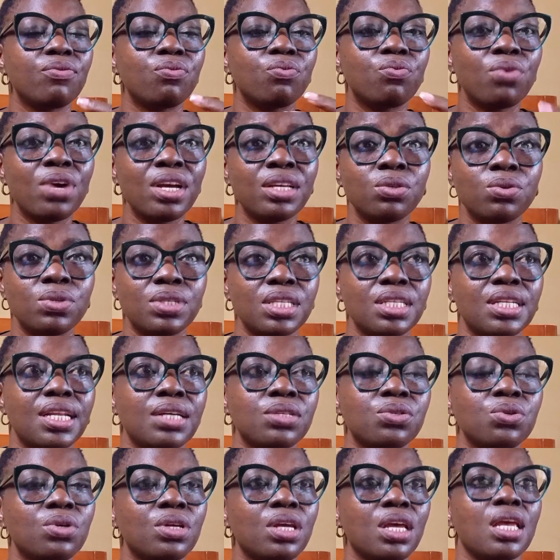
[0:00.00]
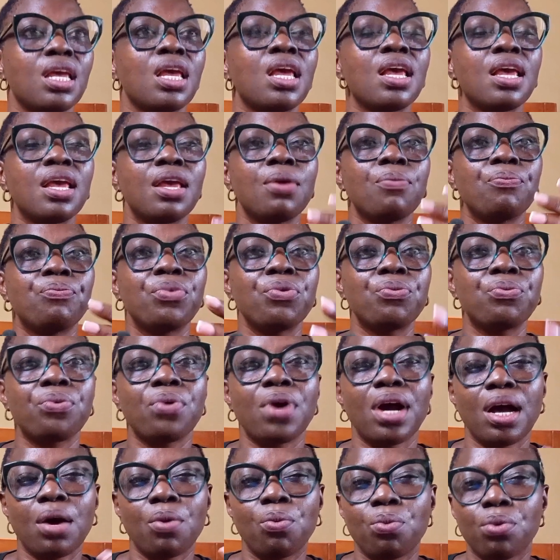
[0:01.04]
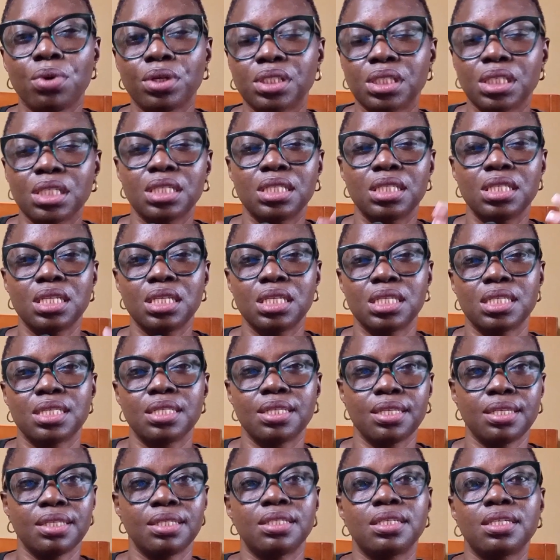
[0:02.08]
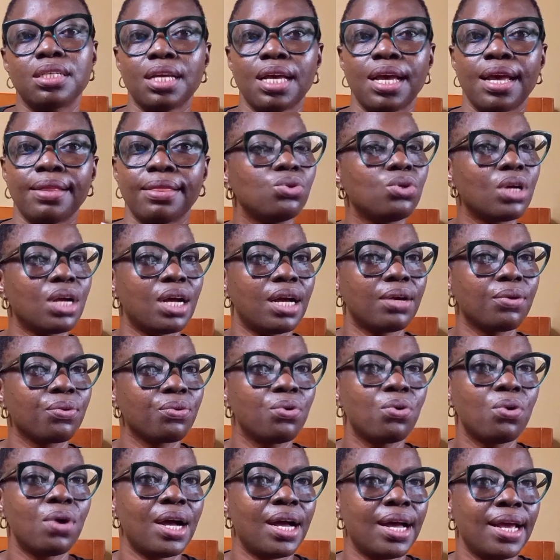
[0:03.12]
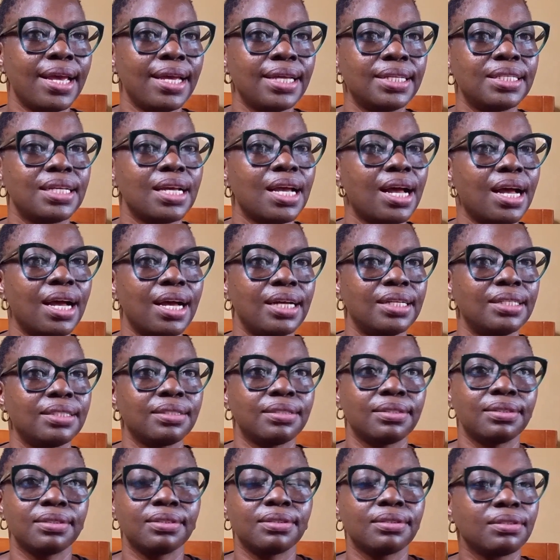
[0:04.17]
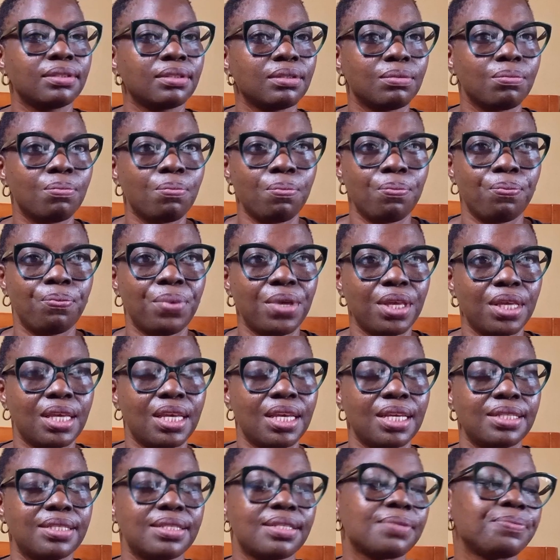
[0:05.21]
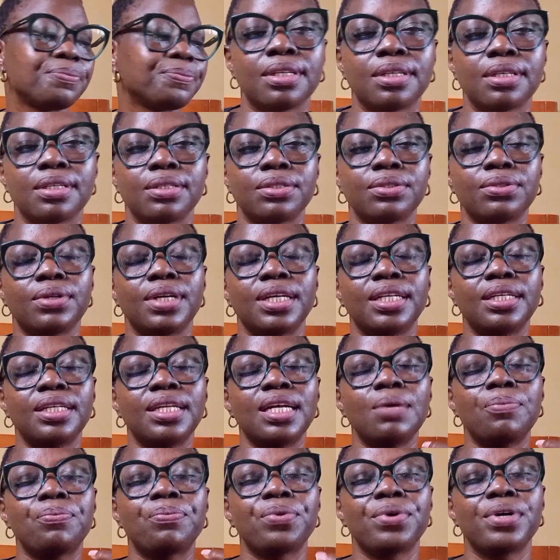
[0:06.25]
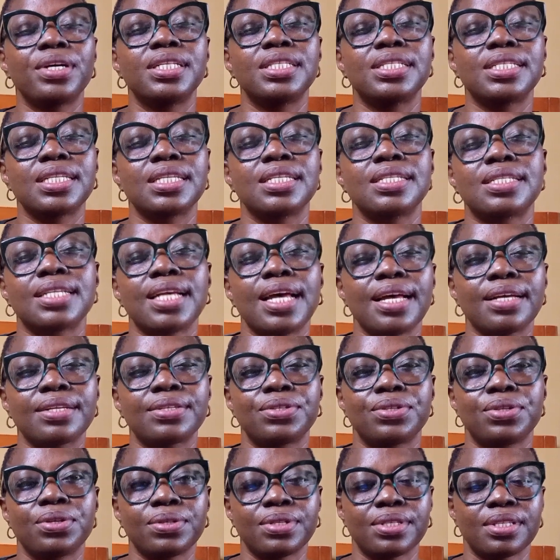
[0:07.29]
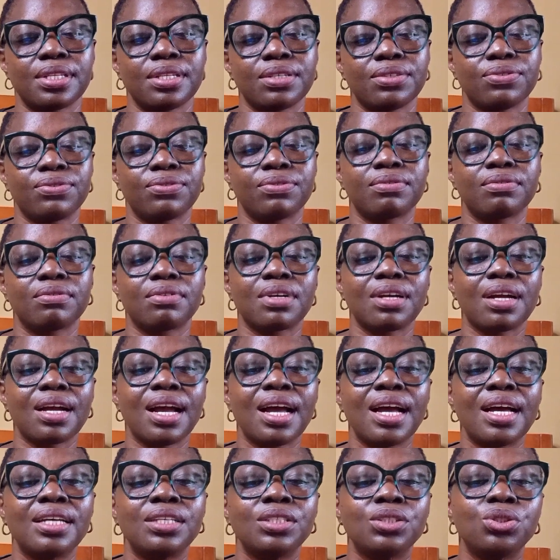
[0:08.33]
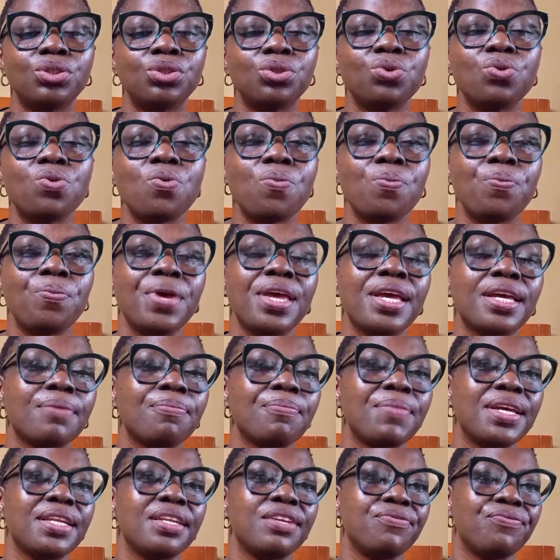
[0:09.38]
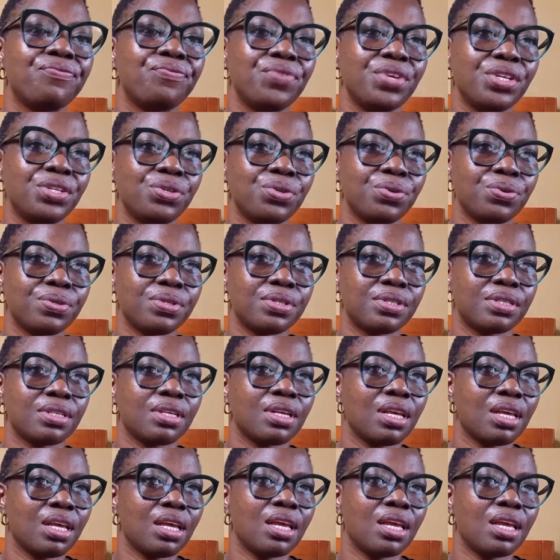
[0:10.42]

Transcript: when you see that, okay, people are watching this niche, you can go ahead and pick it. Another point is, ask yourself, can you make many videos